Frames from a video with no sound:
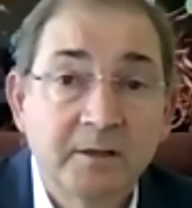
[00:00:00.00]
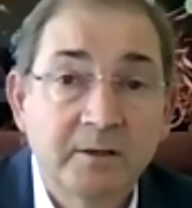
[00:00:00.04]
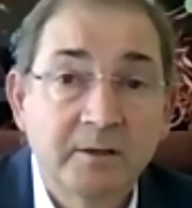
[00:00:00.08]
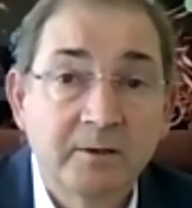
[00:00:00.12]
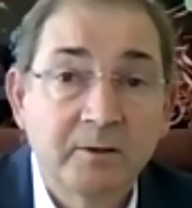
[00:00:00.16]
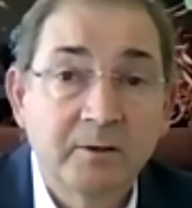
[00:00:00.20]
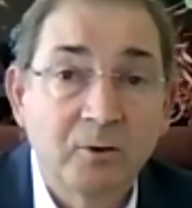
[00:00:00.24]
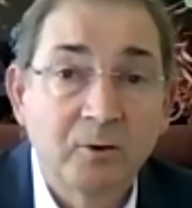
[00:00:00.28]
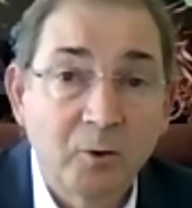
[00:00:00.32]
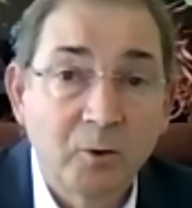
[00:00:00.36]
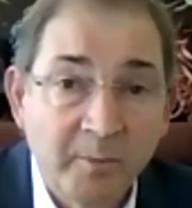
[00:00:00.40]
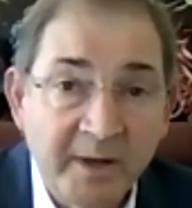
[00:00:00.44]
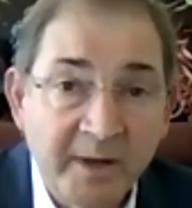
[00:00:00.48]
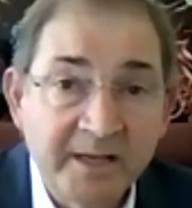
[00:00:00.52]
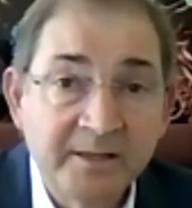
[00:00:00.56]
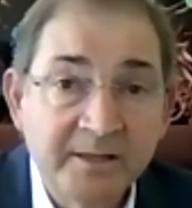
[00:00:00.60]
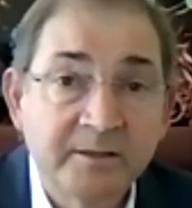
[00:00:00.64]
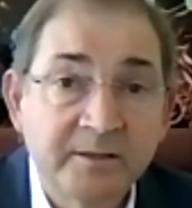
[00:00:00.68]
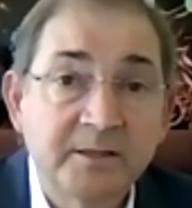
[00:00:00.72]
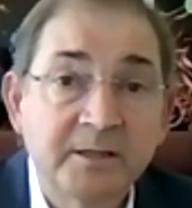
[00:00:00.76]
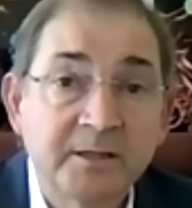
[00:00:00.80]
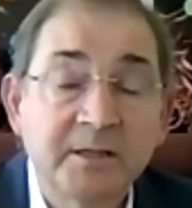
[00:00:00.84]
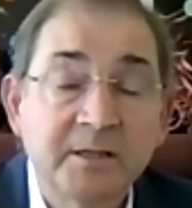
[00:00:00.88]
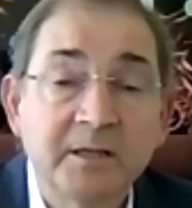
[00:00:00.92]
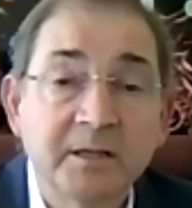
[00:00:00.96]

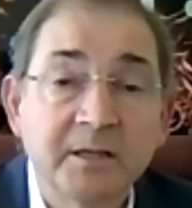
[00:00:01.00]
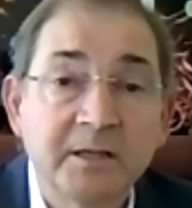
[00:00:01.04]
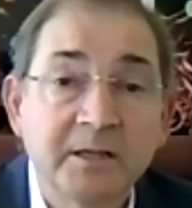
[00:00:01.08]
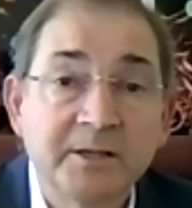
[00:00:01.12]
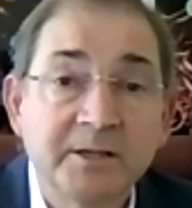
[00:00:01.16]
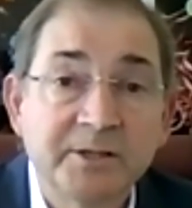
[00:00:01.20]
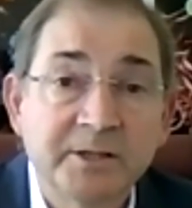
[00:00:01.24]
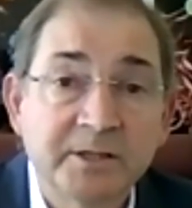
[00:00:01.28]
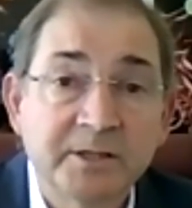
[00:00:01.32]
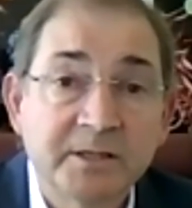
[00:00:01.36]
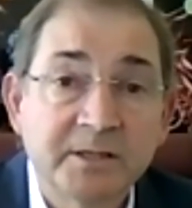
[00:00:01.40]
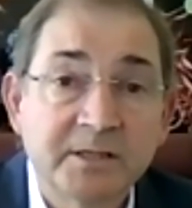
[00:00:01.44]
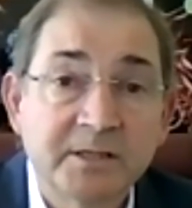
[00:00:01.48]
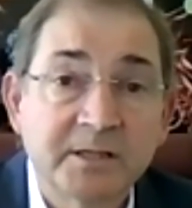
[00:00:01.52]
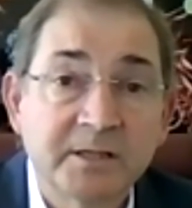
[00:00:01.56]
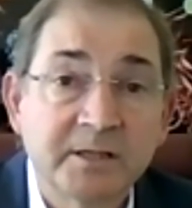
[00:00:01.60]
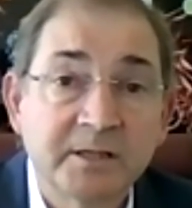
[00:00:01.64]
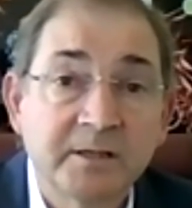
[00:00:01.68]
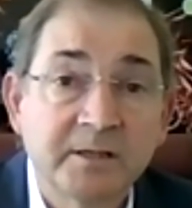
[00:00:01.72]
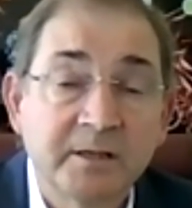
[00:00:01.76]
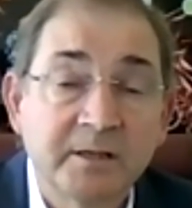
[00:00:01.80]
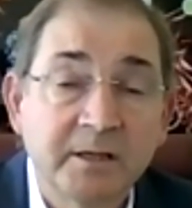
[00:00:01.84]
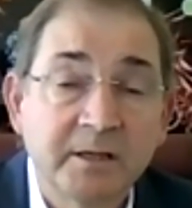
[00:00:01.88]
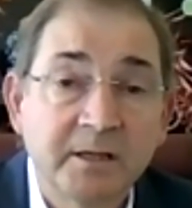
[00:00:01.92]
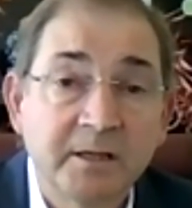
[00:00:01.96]
augmented intelligence
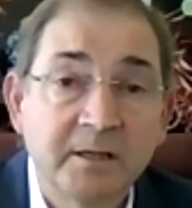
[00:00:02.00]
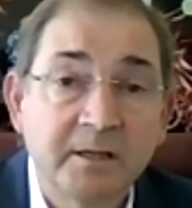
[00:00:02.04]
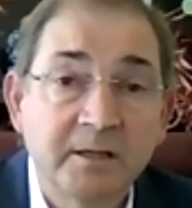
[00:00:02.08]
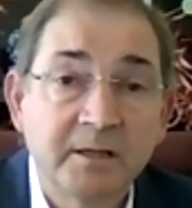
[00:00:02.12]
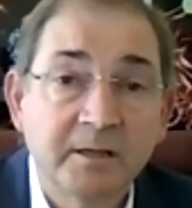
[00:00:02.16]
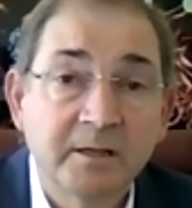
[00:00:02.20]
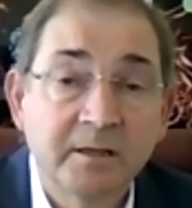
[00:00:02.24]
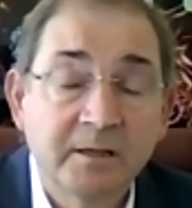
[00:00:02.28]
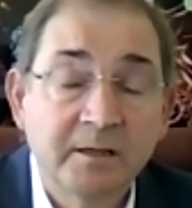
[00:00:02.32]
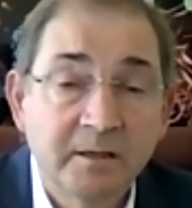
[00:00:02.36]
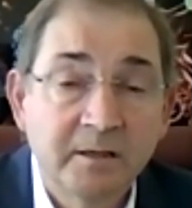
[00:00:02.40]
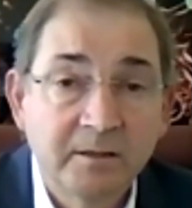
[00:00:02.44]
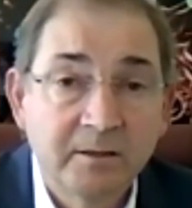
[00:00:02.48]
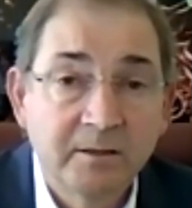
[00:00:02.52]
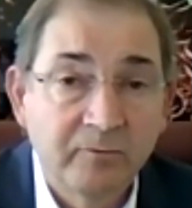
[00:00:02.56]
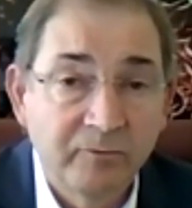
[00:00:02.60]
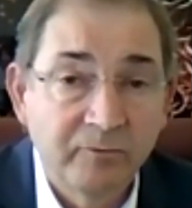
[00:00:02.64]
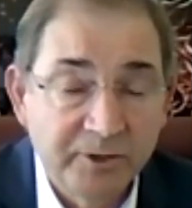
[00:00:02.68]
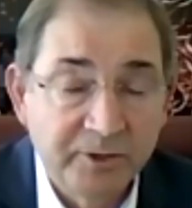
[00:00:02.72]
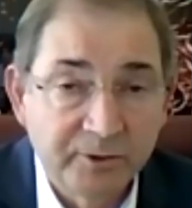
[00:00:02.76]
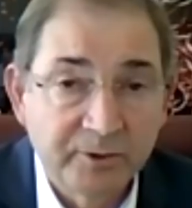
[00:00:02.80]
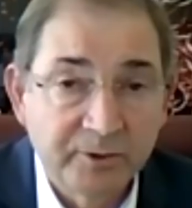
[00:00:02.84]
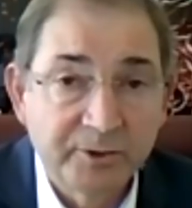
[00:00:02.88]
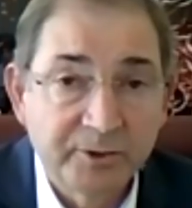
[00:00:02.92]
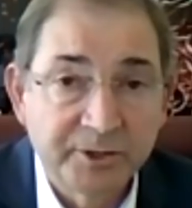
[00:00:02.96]
in
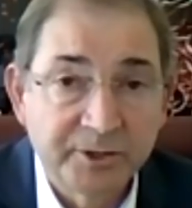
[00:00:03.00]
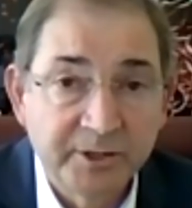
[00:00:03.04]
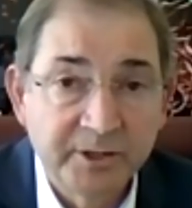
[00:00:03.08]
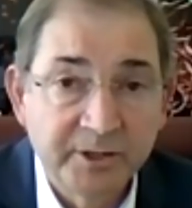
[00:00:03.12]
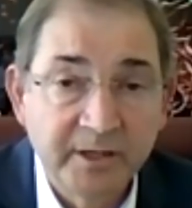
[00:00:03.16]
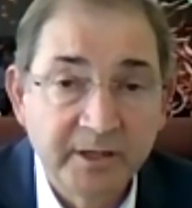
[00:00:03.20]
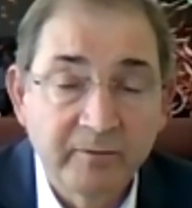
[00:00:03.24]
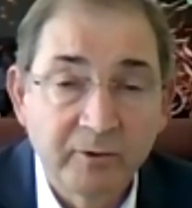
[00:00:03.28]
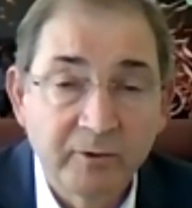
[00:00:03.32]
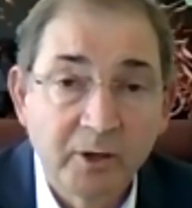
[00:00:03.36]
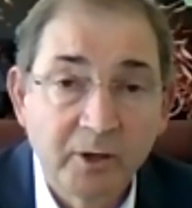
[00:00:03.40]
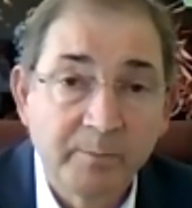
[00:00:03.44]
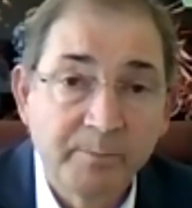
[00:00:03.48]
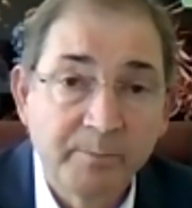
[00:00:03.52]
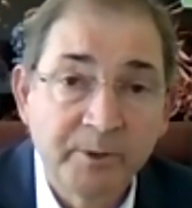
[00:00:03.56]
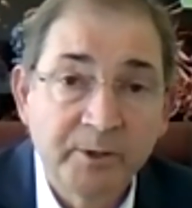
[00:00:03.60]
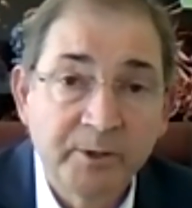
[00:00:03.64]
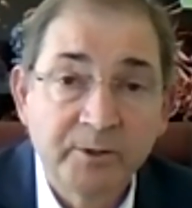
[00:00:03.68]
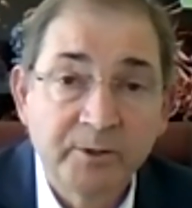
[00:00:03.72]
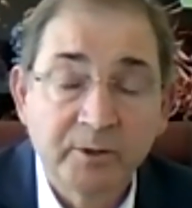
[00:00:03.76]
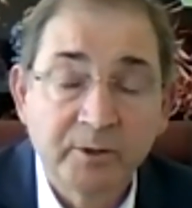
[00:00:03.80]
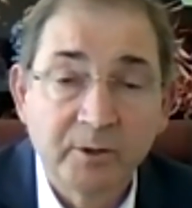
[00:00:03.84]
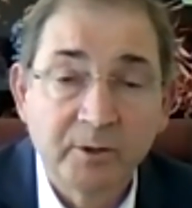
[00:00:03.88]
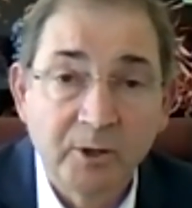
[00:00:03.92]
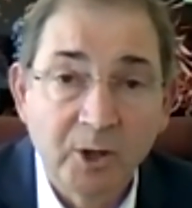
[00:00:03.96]
research and development
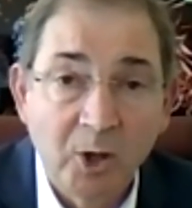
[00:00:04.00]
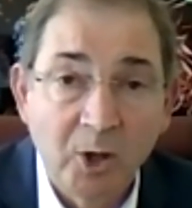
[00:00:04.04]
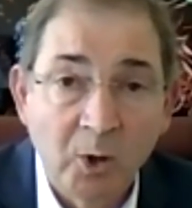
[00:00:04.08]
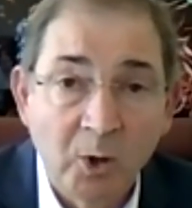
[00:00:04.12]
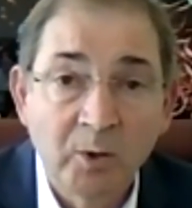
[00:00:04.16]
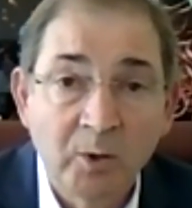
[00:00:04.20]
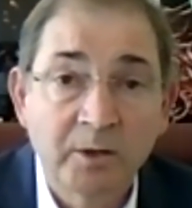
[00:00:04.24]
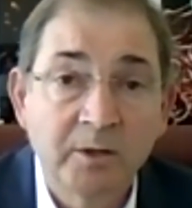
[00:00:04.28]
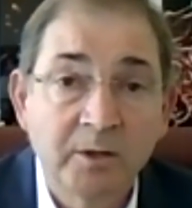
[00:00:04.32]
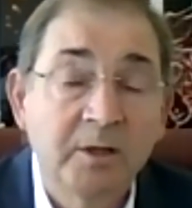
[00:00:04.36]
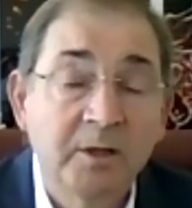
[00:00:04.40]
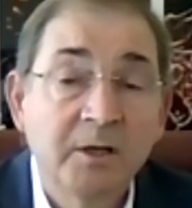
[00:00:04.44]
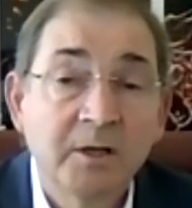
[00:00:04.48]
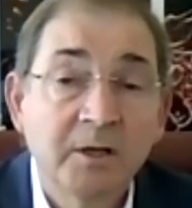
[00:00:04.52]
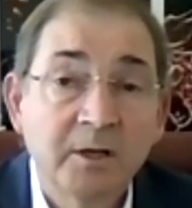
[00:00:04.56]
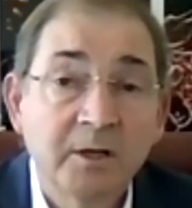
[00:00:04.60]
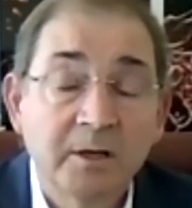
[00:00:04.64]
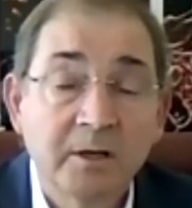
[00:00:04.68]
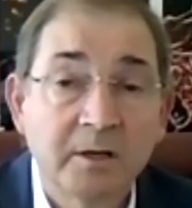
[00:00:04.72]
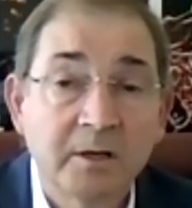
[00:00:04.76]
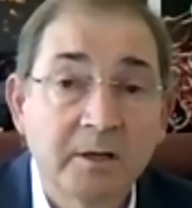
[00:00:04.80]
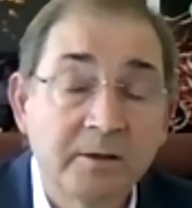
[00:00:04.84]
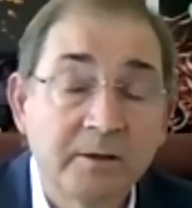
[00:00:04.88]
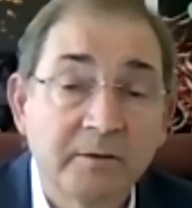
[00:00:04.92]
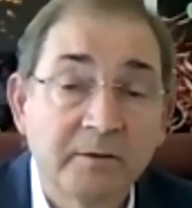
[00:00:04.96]
along
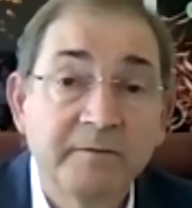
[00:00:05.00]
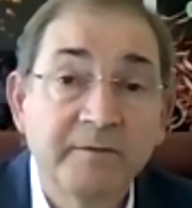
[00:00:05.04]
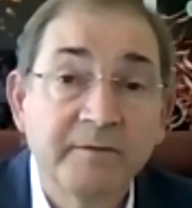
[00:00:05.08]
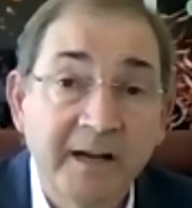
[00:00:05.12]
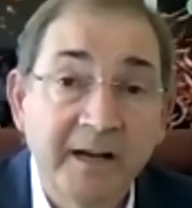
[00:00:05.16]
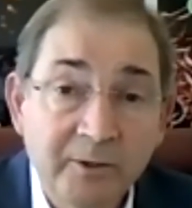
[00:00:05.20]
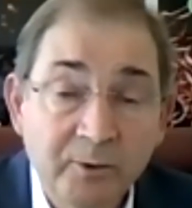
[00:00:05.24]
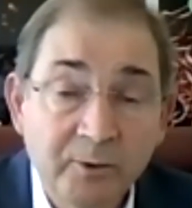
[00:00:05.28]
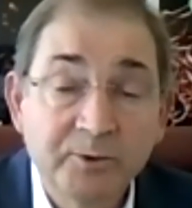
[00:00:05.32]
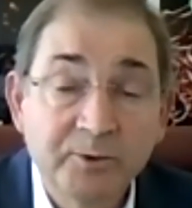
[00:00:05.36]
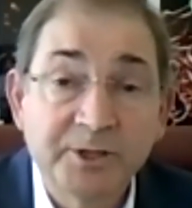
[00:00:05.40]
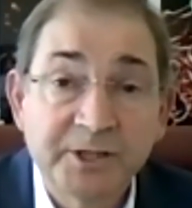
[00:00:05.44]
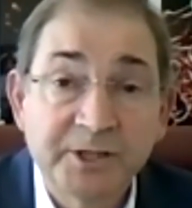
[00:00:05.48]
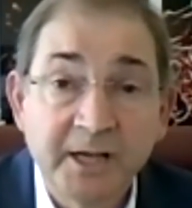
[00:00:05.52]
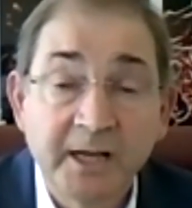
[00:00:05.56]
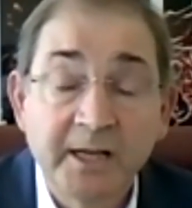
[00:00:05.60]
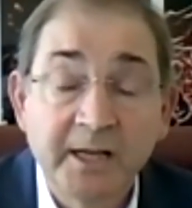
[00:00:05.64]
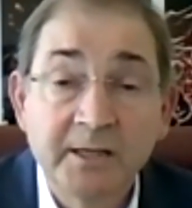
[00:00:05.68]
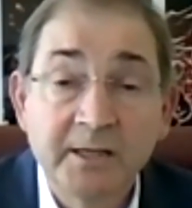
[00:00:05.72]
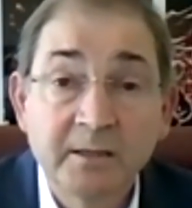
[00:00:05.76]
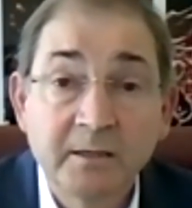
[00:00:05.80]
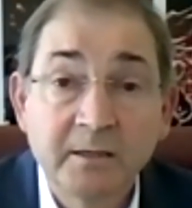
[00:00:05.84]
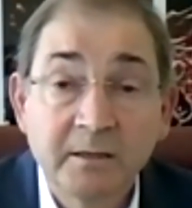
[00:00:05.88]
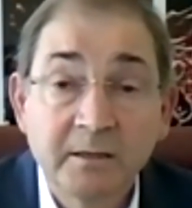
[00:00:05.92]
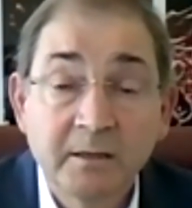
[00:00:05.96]
the value
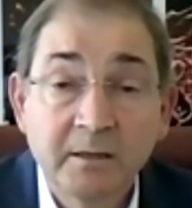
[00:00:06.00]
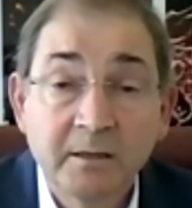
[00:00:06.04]
chain.